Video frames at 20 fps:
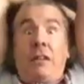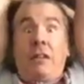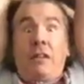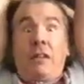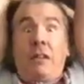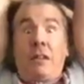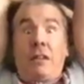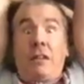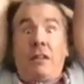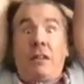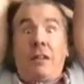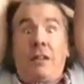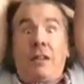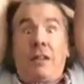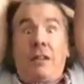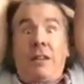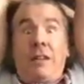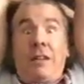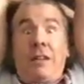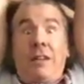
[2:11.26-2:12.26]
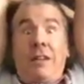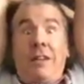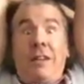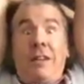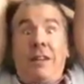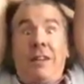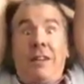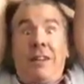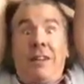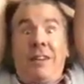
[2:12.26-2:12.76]

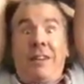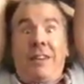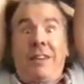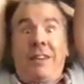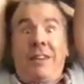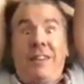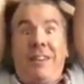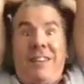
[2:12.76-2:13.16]
[no speech]